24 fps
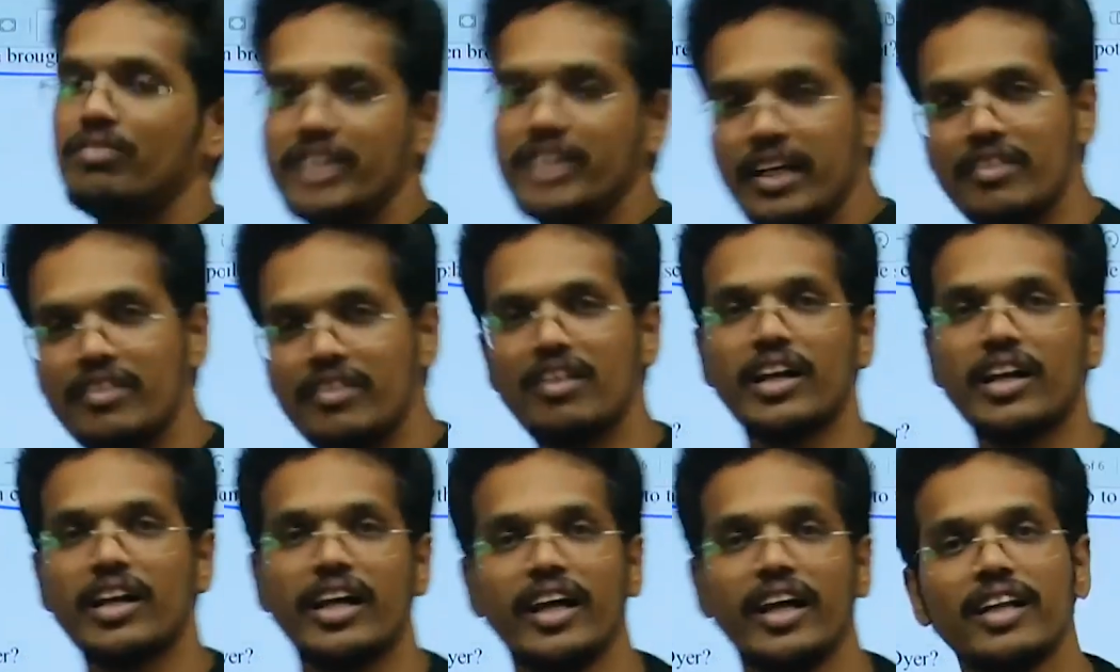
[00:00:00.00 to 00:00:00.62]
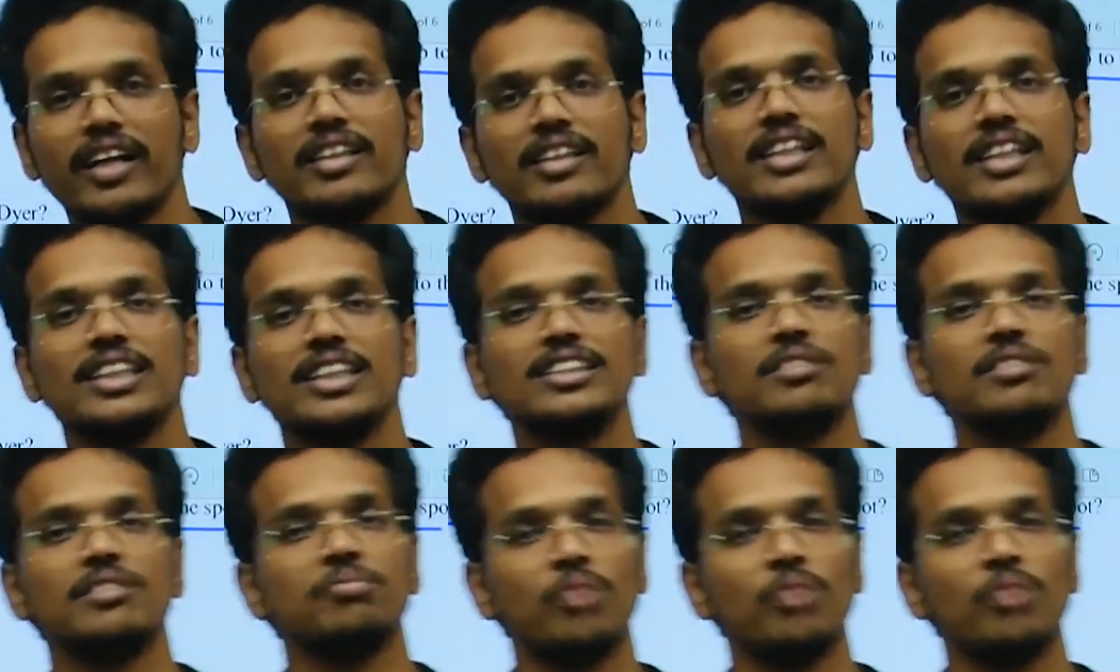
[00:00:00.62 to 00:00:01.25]
General Dyer? This is
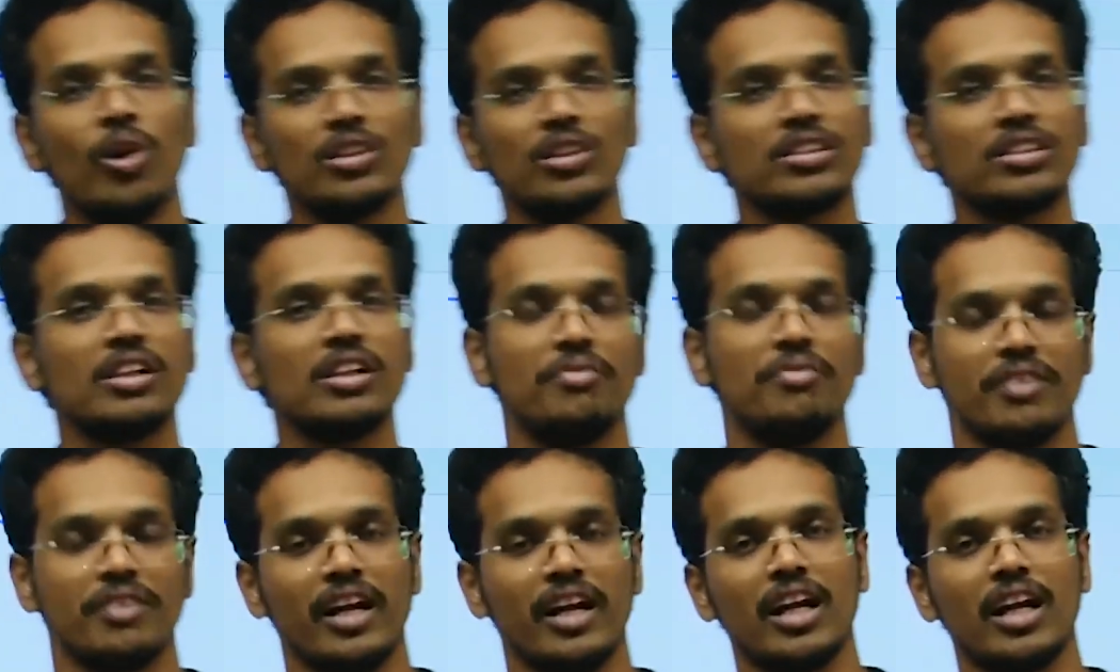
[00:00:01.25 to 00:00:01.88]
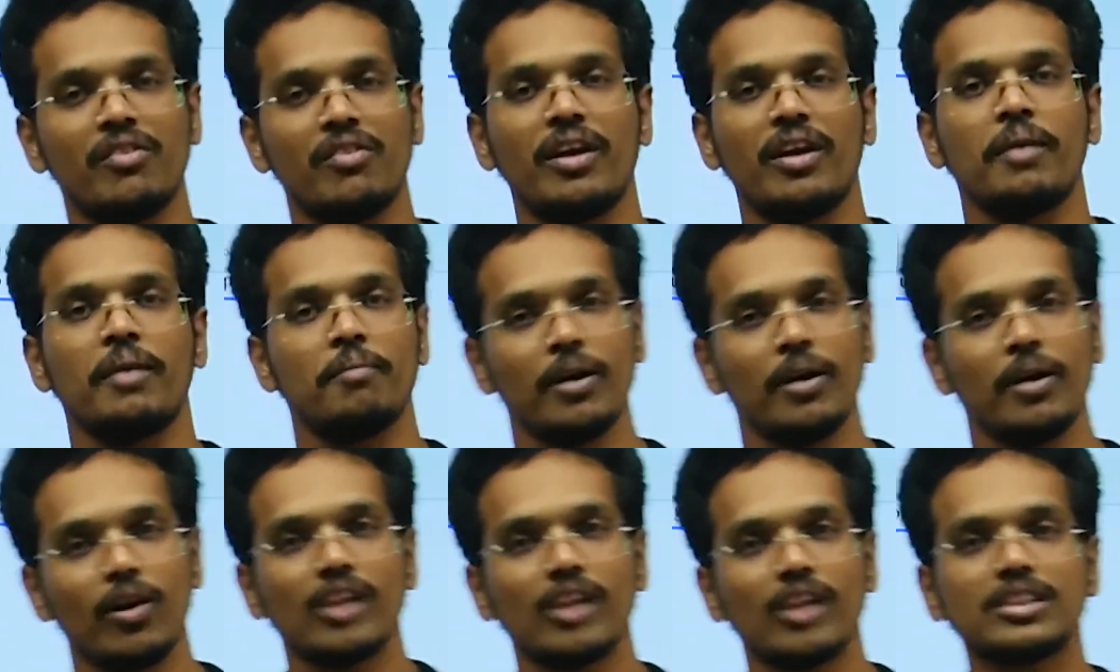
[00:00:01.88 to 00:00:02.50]
the most difficult one,
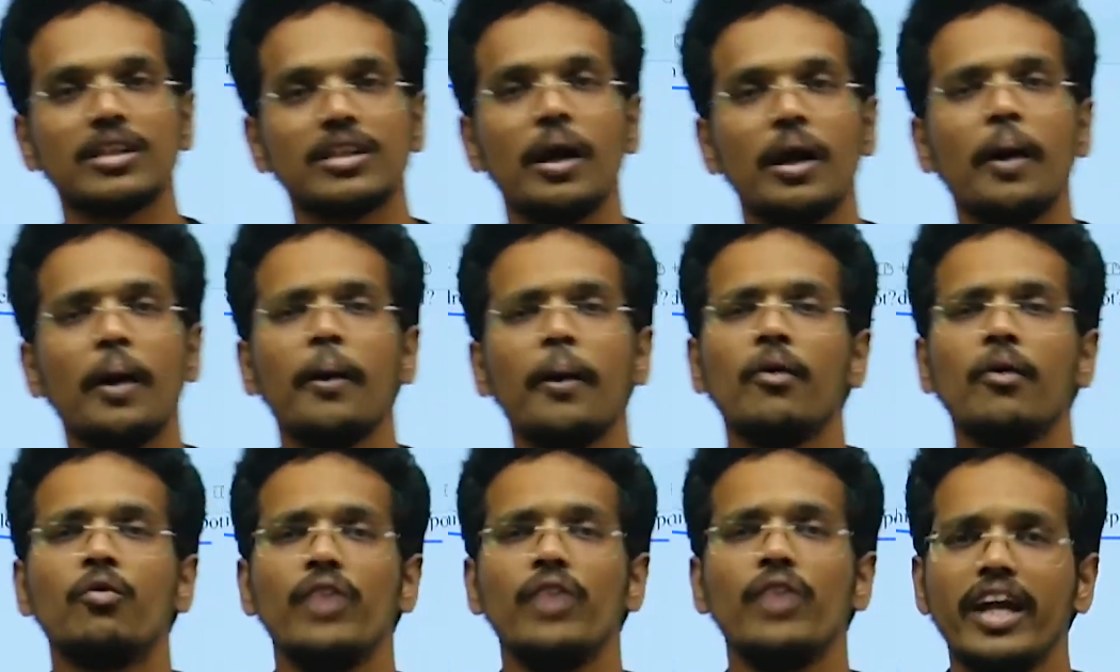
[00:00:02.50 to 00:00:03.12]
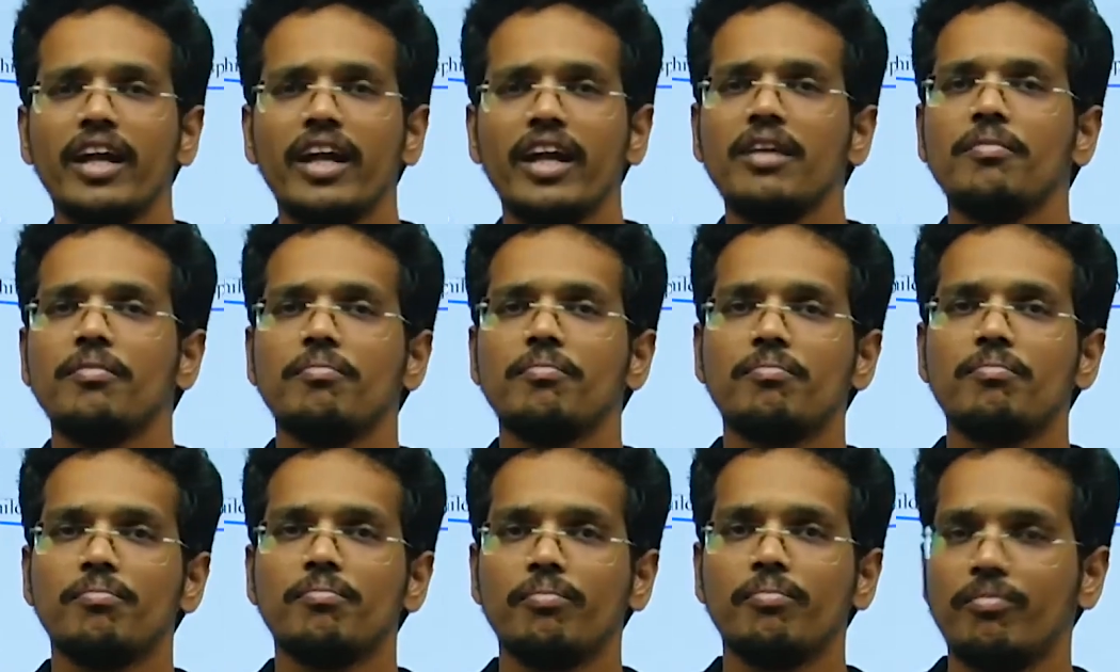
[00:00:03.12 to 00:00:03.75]
because
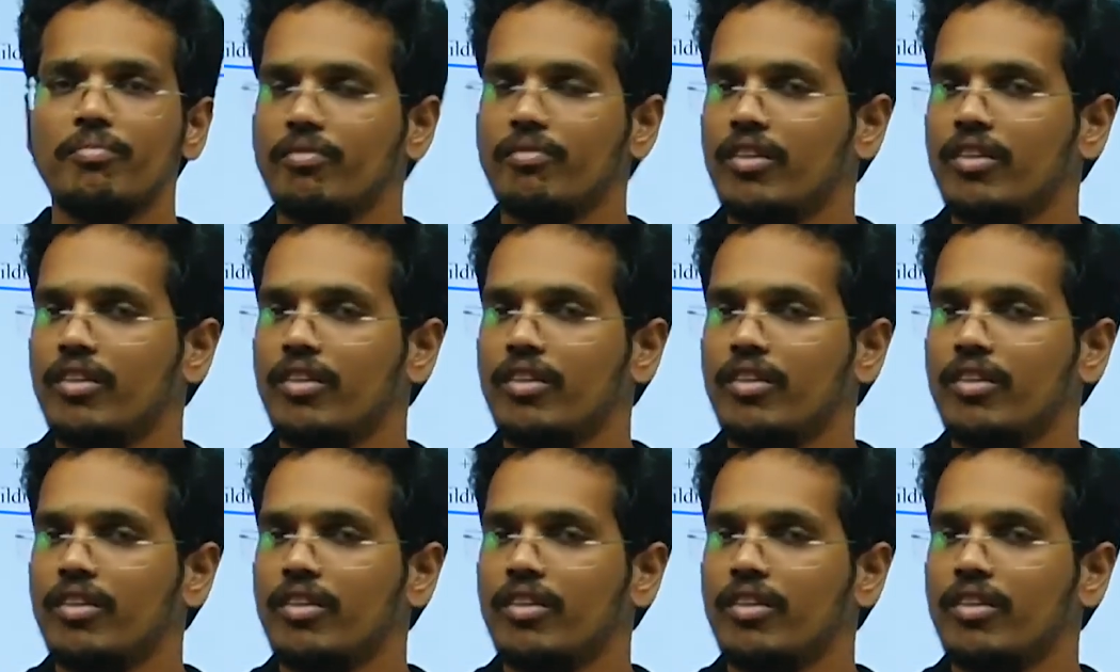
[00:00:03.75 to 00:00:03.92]
we